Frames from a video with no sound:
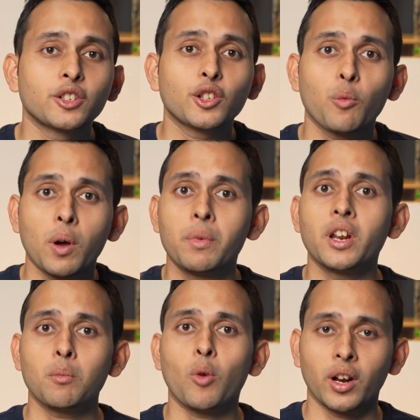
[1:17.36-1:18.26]
This is the
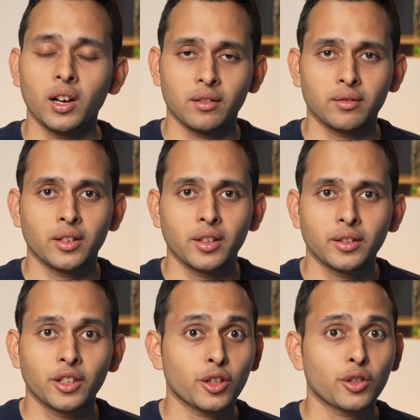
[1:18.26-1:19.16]
webinar model.
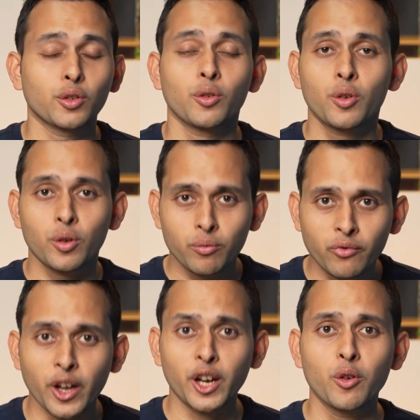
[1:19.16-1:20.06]
This is
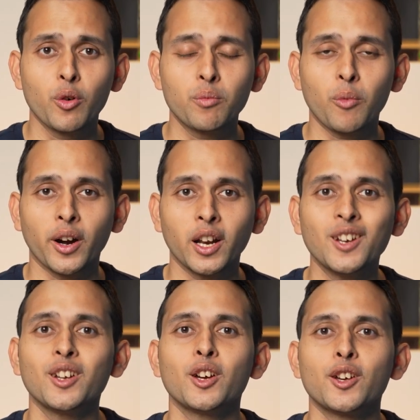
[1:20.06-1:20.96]
very good model
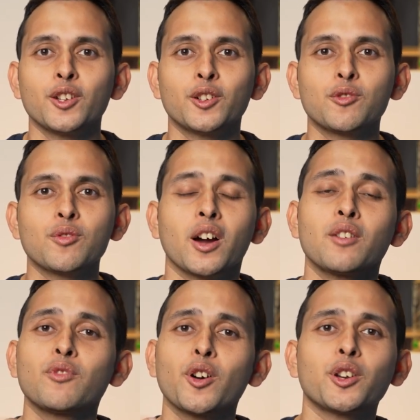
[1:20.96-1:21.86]
to
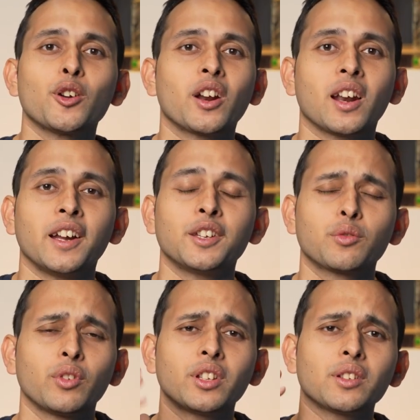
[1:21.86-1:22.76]
convert your
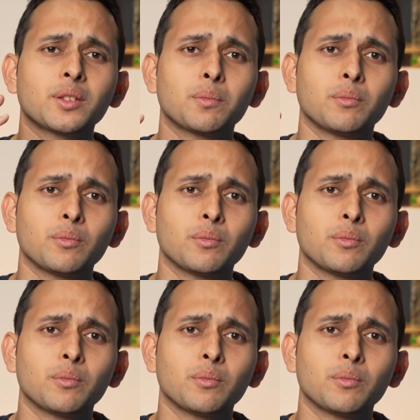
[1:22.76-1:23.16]
clients with the